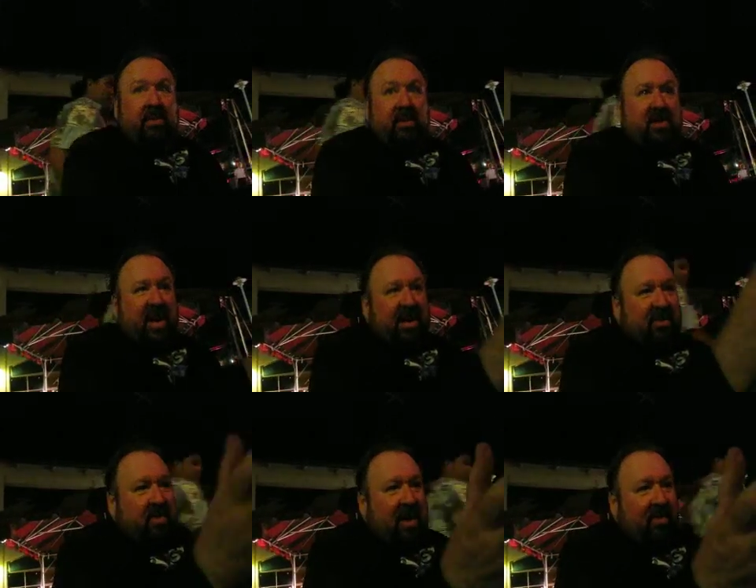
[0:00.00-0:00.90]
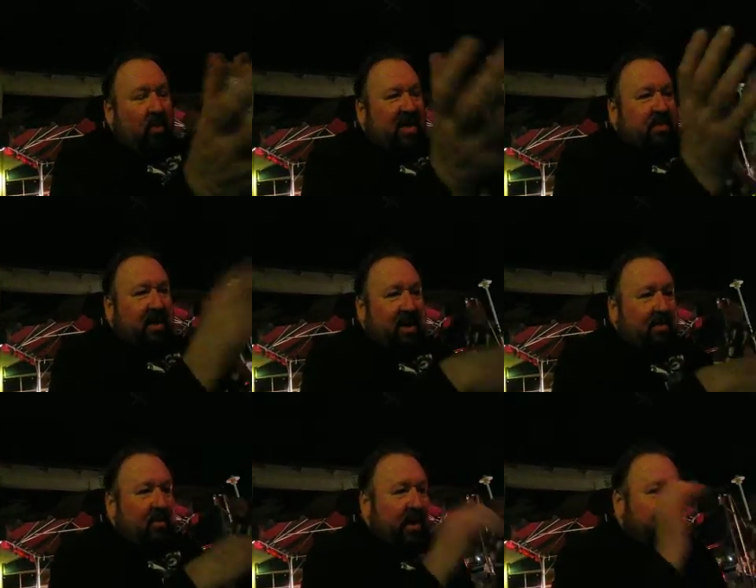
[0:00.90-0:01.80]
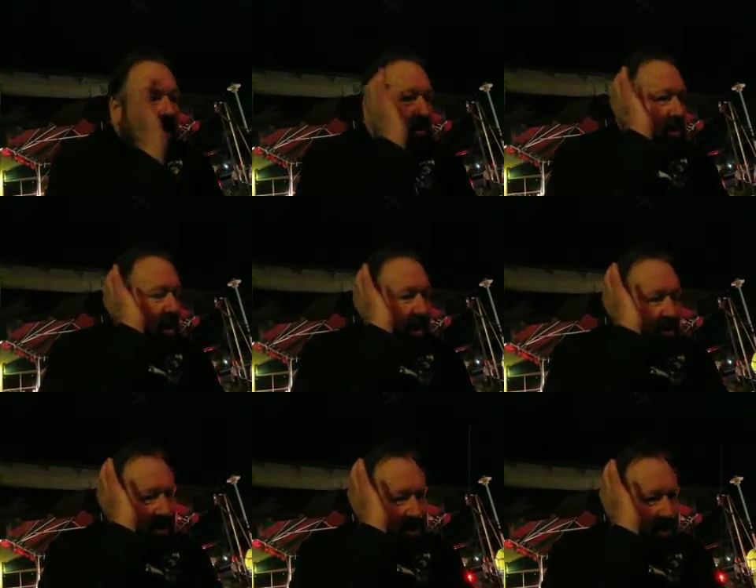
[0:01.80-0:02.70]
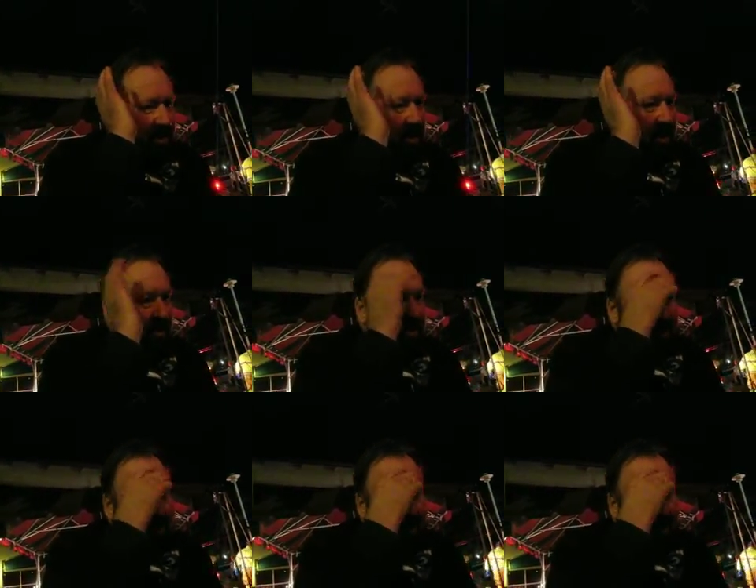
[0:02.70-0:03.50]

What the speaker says: Johnny Smith, Wes Montgomery, Charlie Christian, Jim